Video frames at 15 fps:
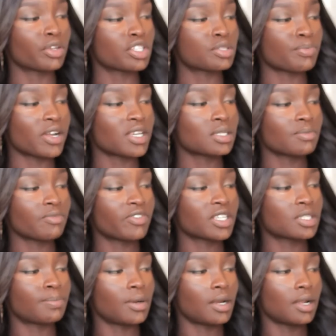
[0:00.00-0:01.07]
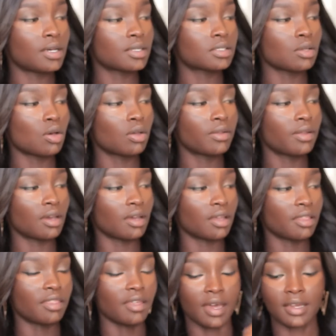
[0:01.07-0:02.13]
going to spray some Fix Plus on
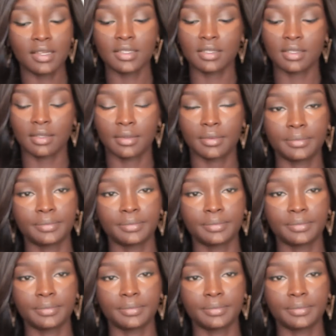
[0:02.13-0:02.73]
that.